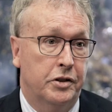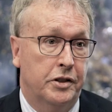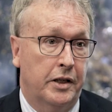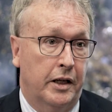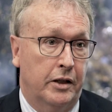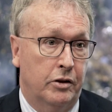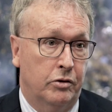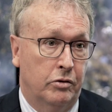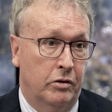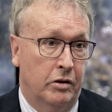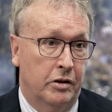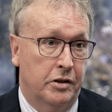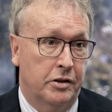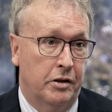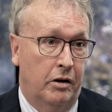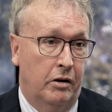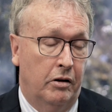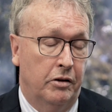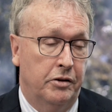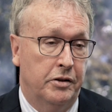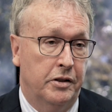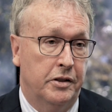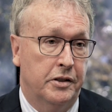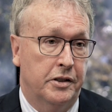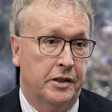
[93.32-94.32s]
sexual
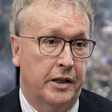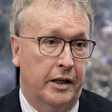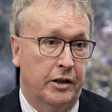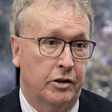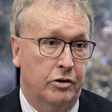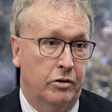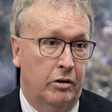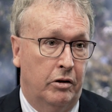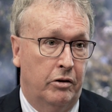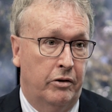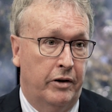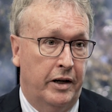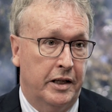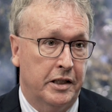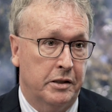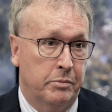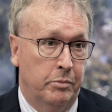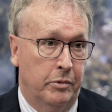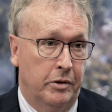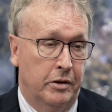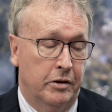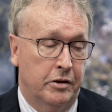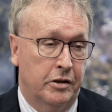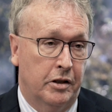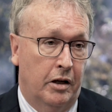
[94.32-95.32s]
assault and sexual
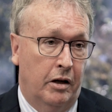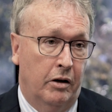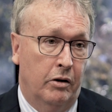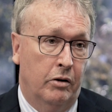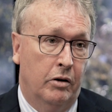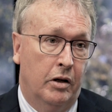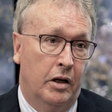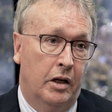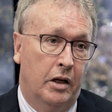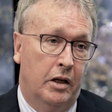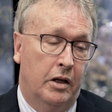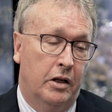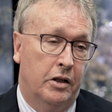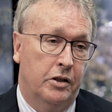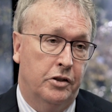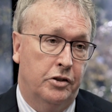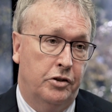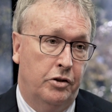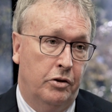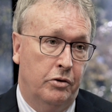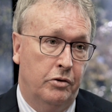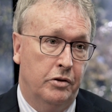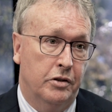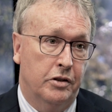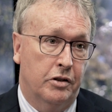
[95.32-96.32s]
harassment. So
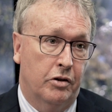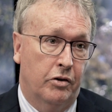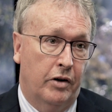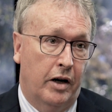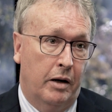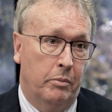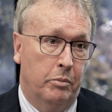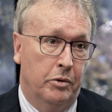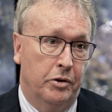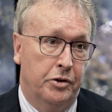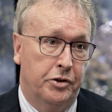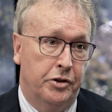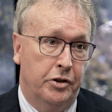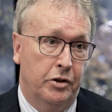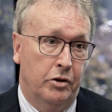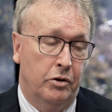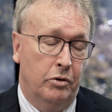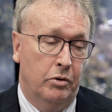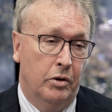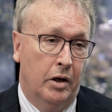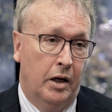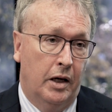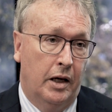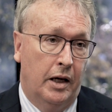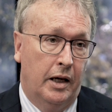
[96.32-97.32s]
students are able
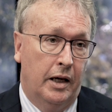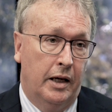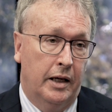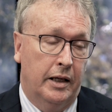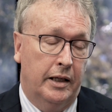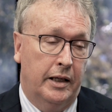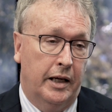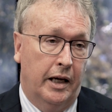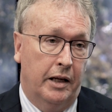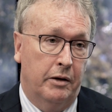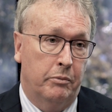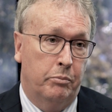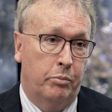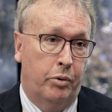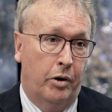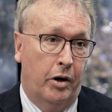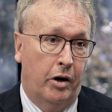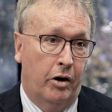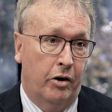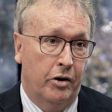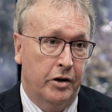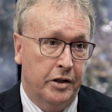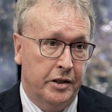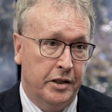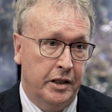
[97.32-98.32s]
to get
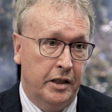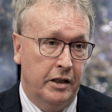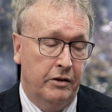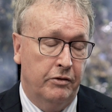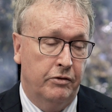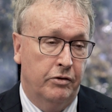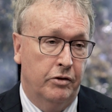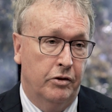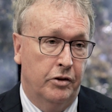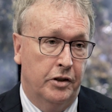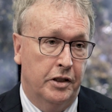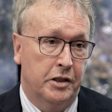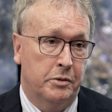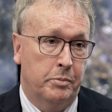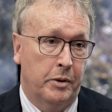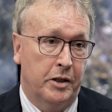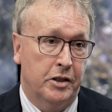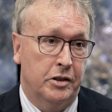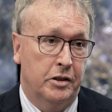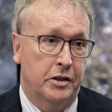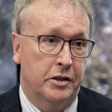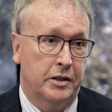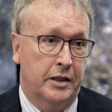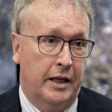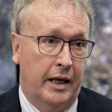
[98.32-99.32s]
priority for the
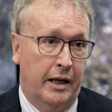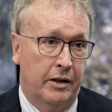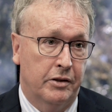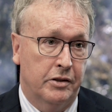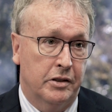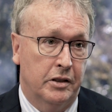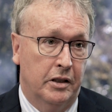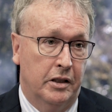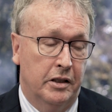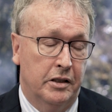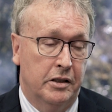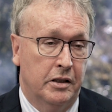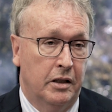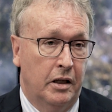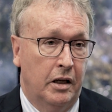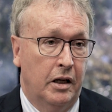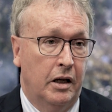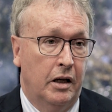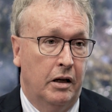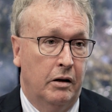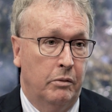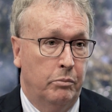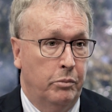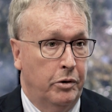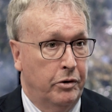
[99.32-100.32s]
specialist counsellors,
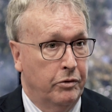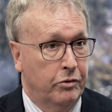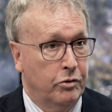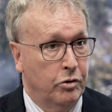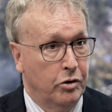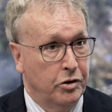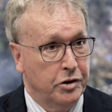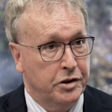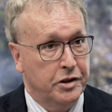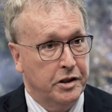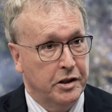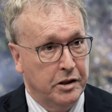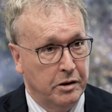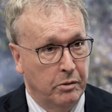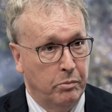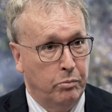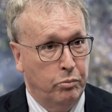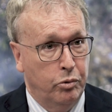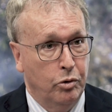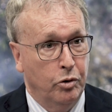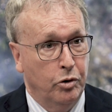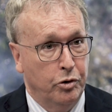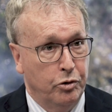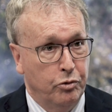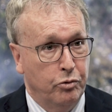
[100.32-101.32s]
but of course there's a
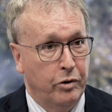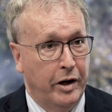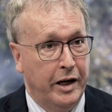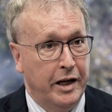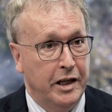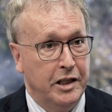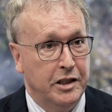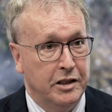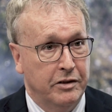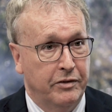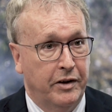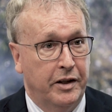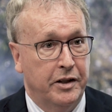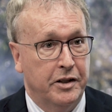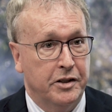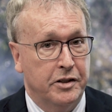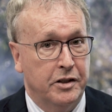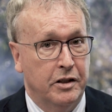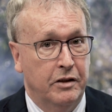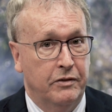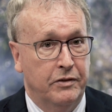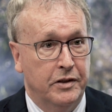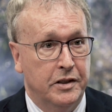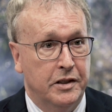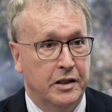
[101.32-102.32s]
broad range of other
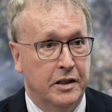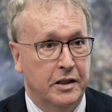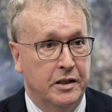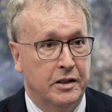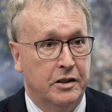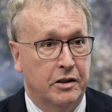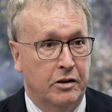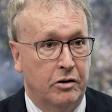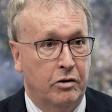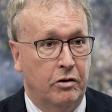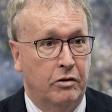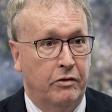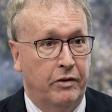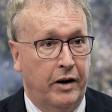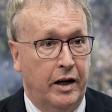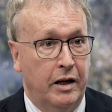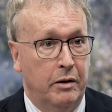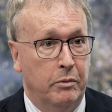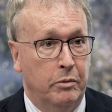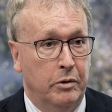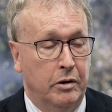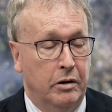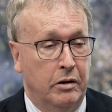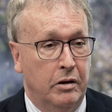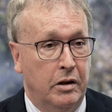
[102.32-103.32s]
services that are
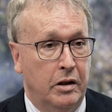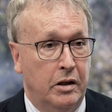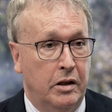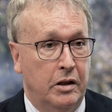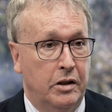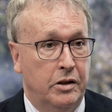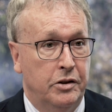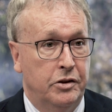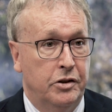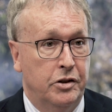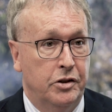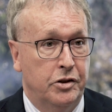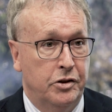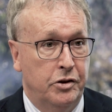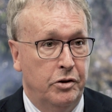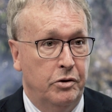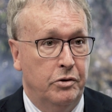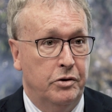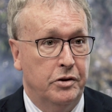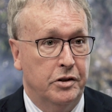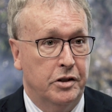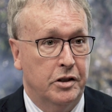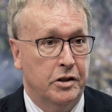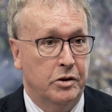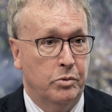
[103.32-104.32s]
available to
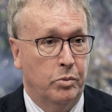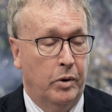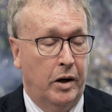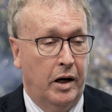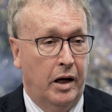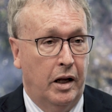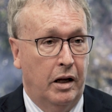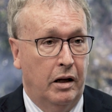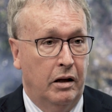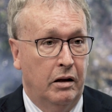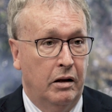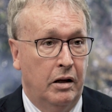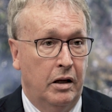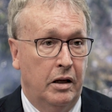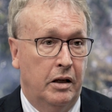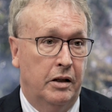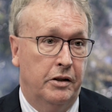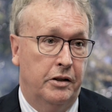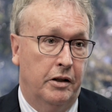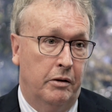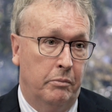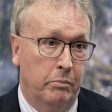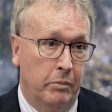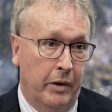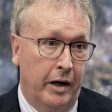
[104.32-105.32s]
students as well
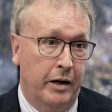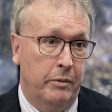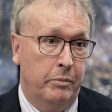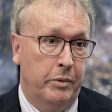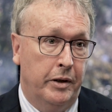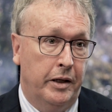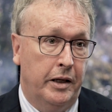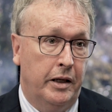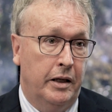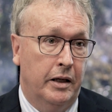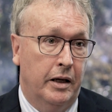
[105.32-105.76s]
that may be